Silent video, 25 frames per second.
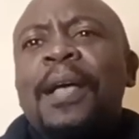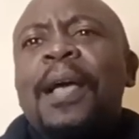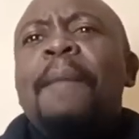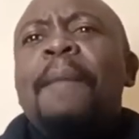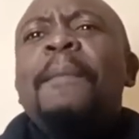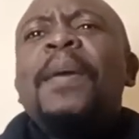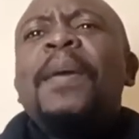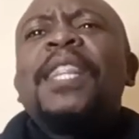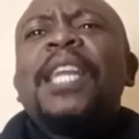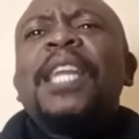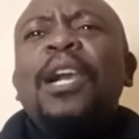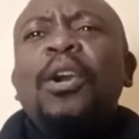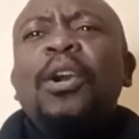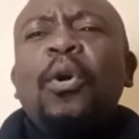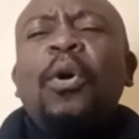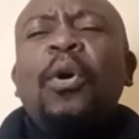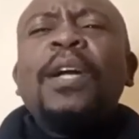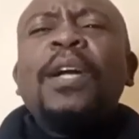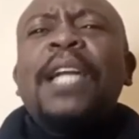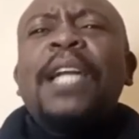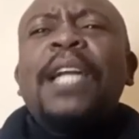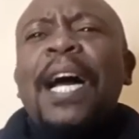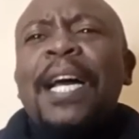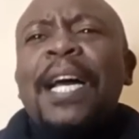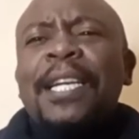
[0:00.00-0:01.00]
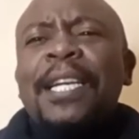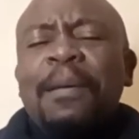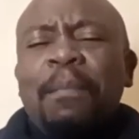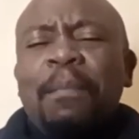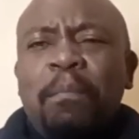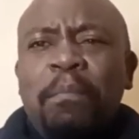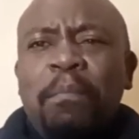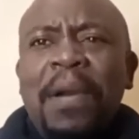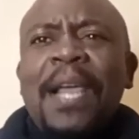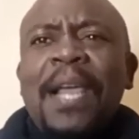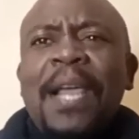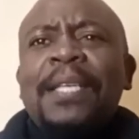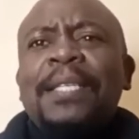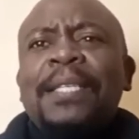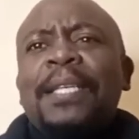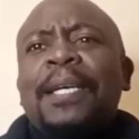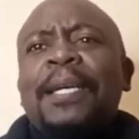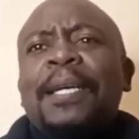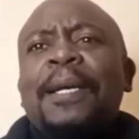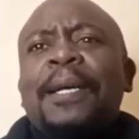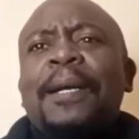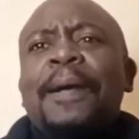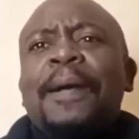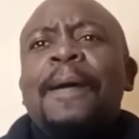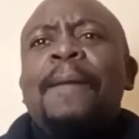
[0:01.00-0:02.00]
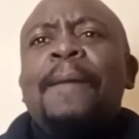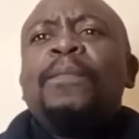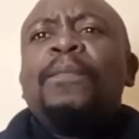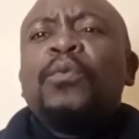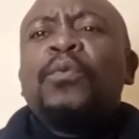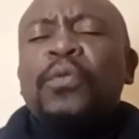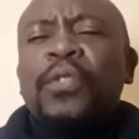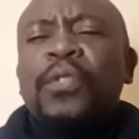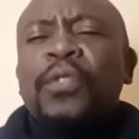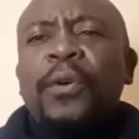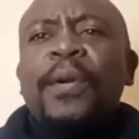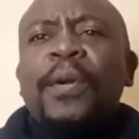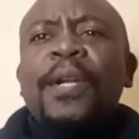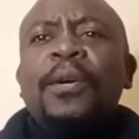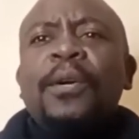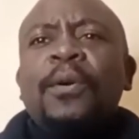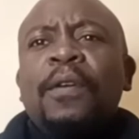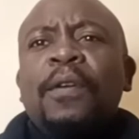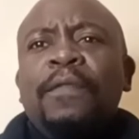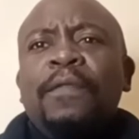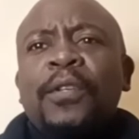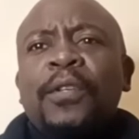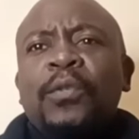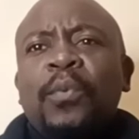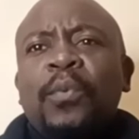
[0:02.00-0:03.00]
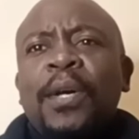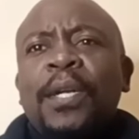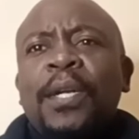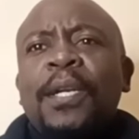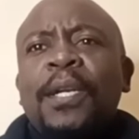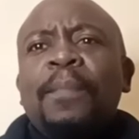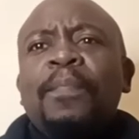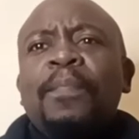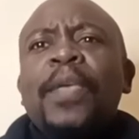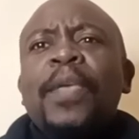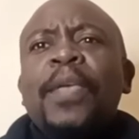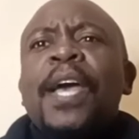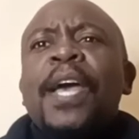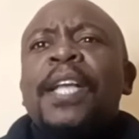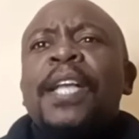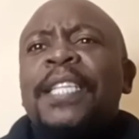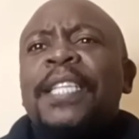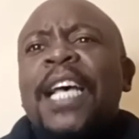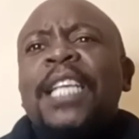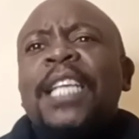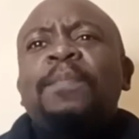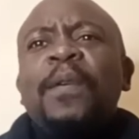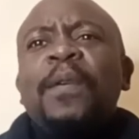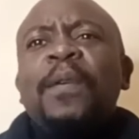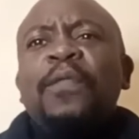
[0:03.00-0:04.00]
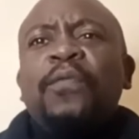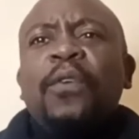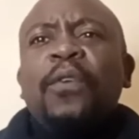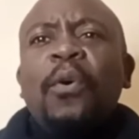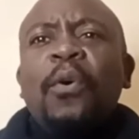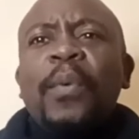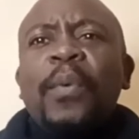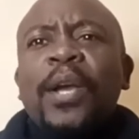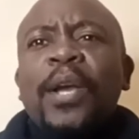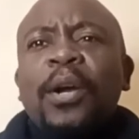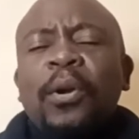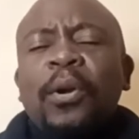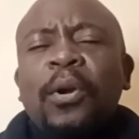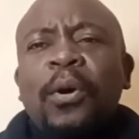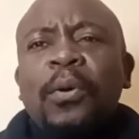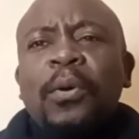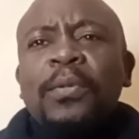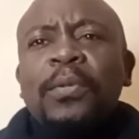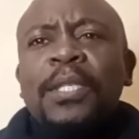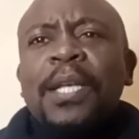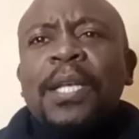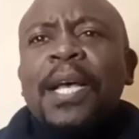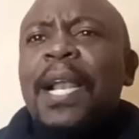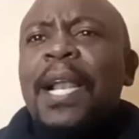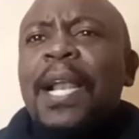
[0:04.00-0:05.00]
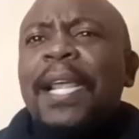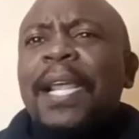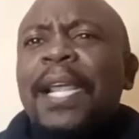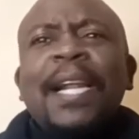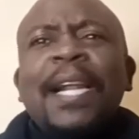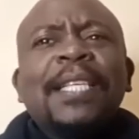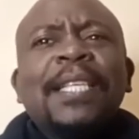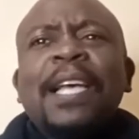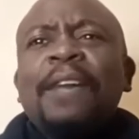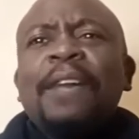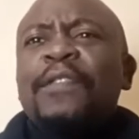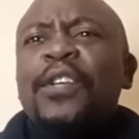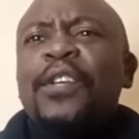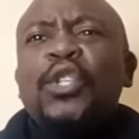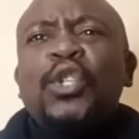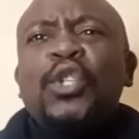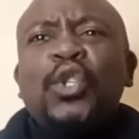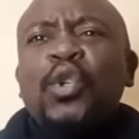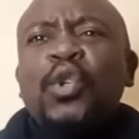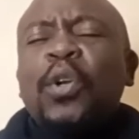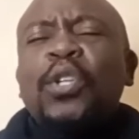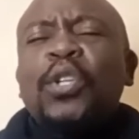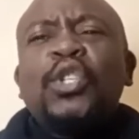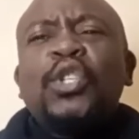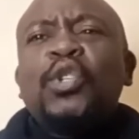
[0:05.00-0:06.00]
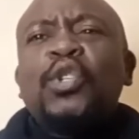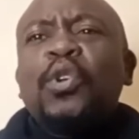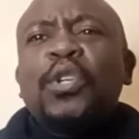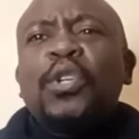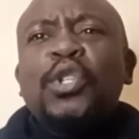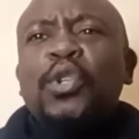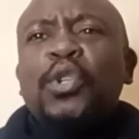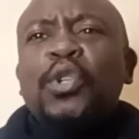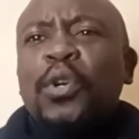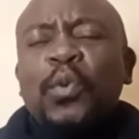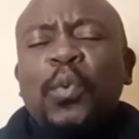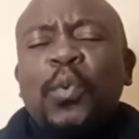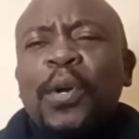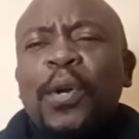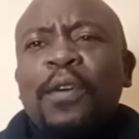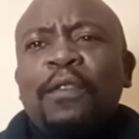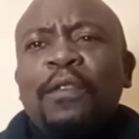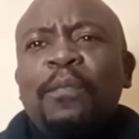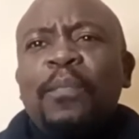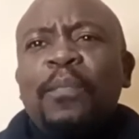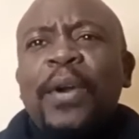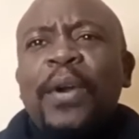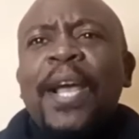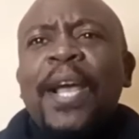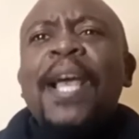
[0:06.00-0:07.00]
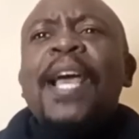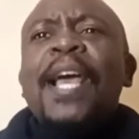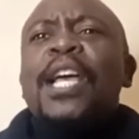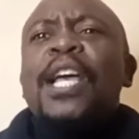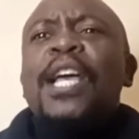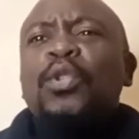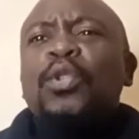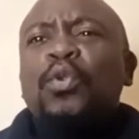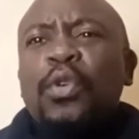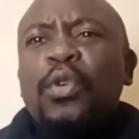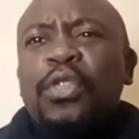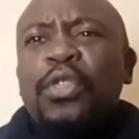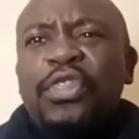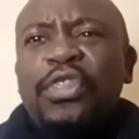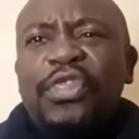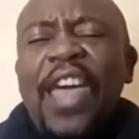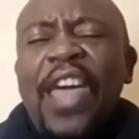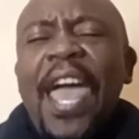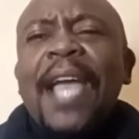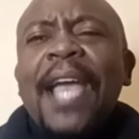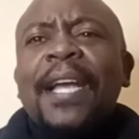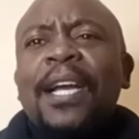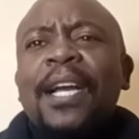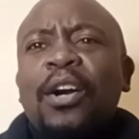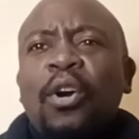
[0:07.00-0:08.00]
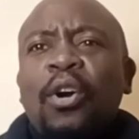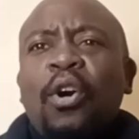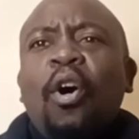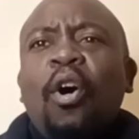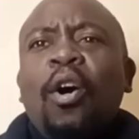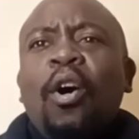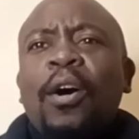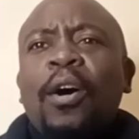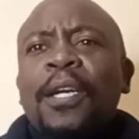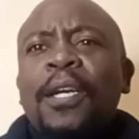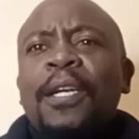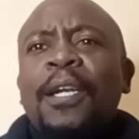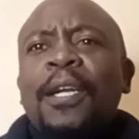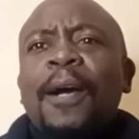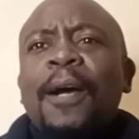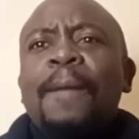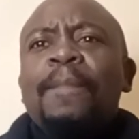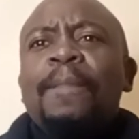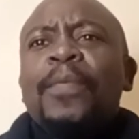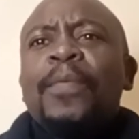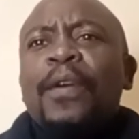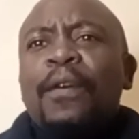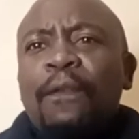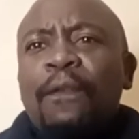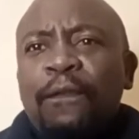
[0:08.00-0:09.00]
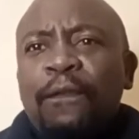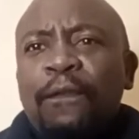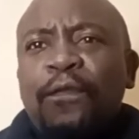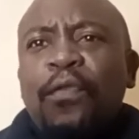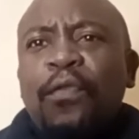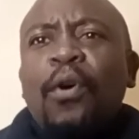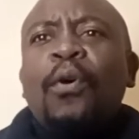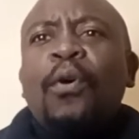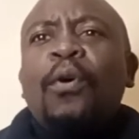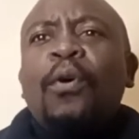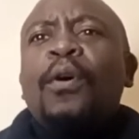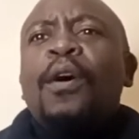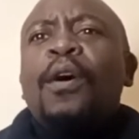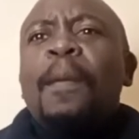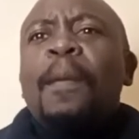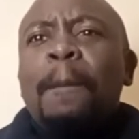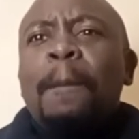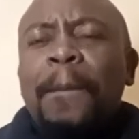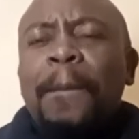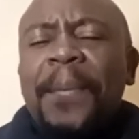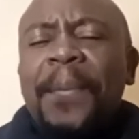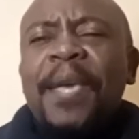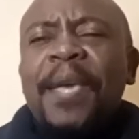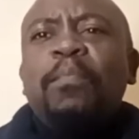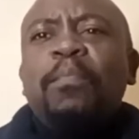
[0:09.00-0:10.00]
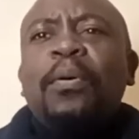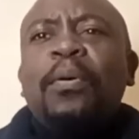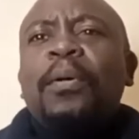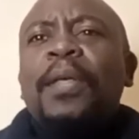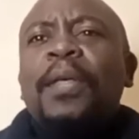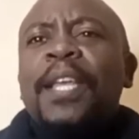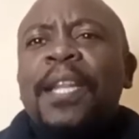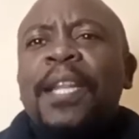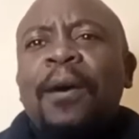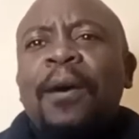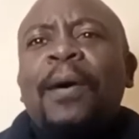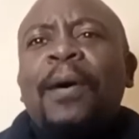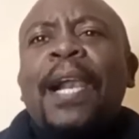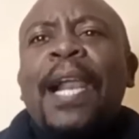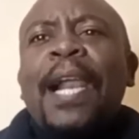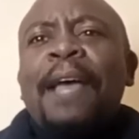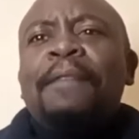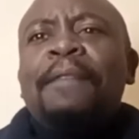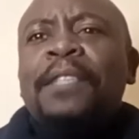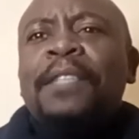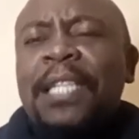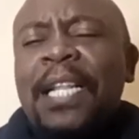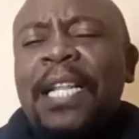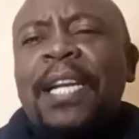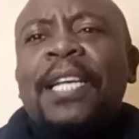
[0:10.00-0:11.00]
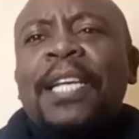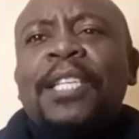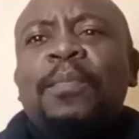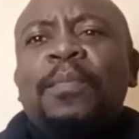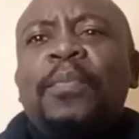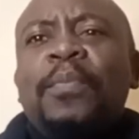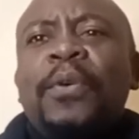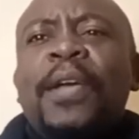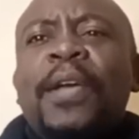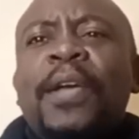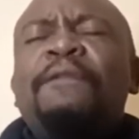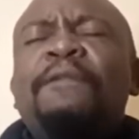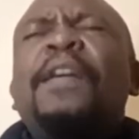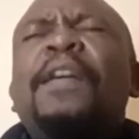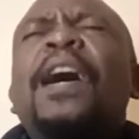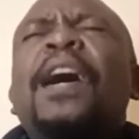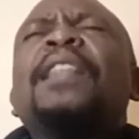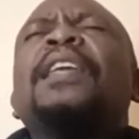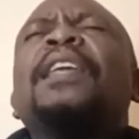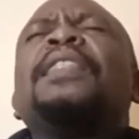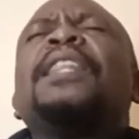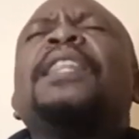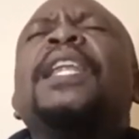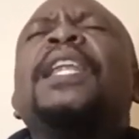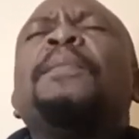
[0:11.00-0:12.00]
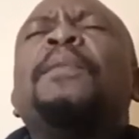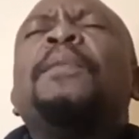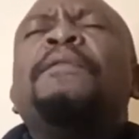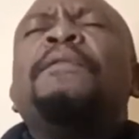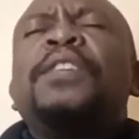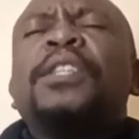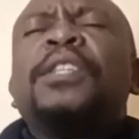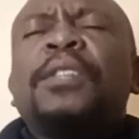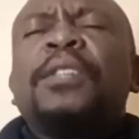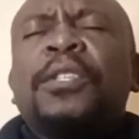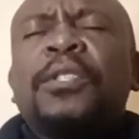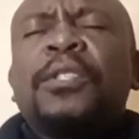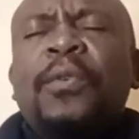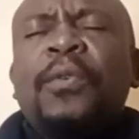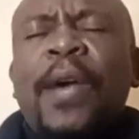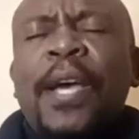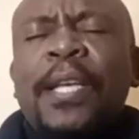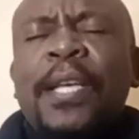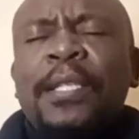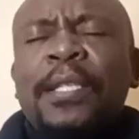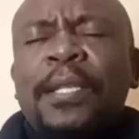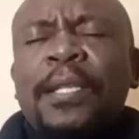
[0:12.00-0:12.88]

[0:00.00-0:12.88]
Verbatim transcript: May the Lord add a blessing to the reading of his word. Just before we close, let us have a short, short, short word of prayer to thank God for people in our lives. Let us pray. Father, in the name of Jesus Christ,